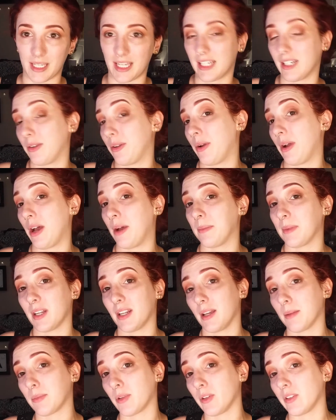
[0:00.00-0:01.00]
I don't know how I'm
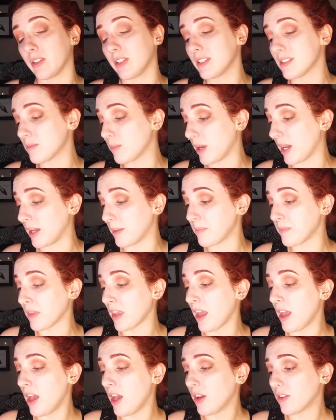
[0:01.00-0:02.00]
gonna upload these, but
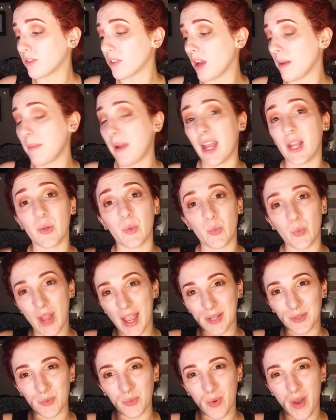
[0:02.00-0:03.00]
from my
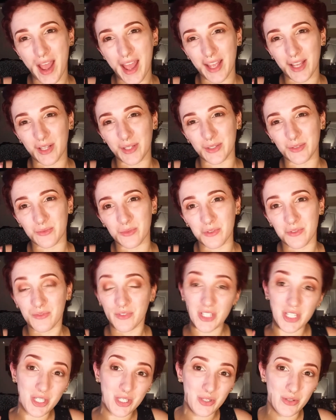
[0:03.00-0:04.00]
Wet n Wild
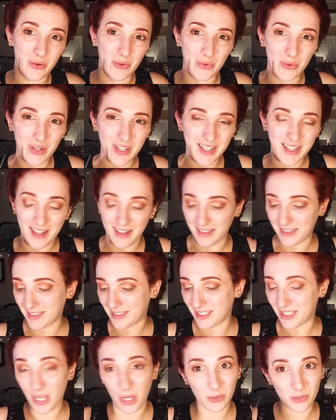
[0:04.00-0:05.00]
review,
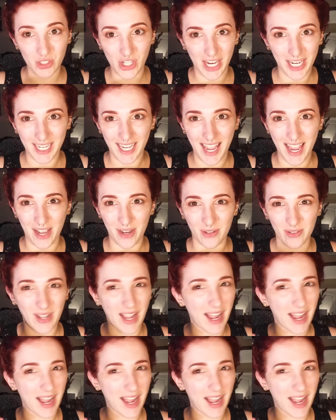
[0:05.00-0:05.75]
go check it out.